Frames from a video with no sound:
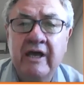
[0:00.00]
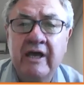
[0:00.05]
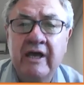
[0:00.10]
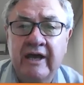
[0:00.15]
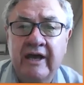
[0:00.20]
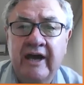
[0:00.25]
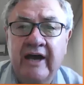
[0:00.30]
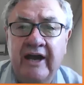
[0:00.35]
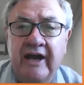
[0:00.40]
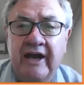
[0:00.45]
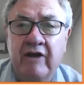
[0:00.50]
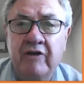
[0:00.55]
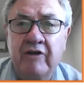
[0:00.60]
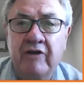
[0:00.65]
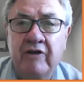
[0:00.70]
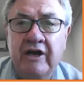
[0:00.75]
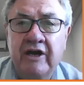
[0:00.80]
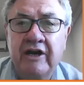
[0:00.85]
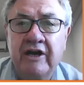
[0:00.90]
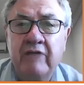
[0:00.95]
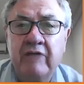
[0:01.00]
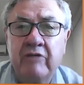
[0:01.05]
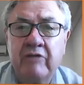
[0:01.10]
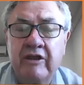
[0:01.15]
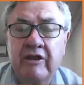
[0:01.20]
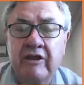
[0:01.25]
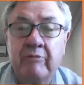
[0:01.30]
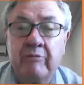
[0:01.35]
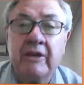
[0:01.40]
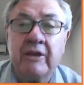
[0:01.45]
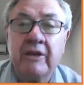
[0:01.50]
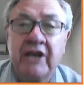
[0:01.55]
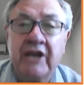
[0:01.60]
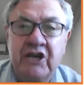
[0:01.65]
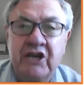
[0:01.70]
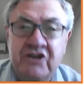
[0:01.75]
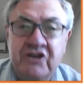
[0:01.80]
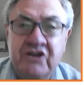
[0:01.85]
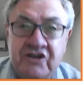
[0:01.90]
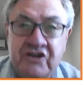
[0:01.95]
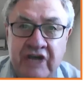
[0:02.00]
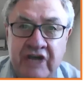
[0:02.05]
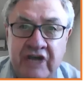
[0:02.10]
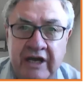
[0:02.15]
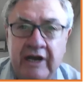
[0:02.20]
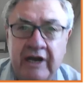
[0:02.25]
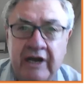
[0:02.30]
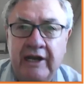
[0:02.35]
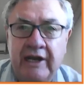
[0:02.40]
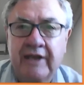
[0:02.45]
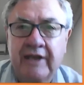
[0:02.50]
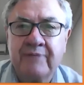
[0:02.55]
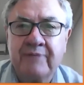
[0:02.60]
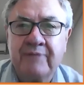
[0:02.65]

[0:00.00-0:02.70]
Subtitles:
and I don't agree with them necessarily.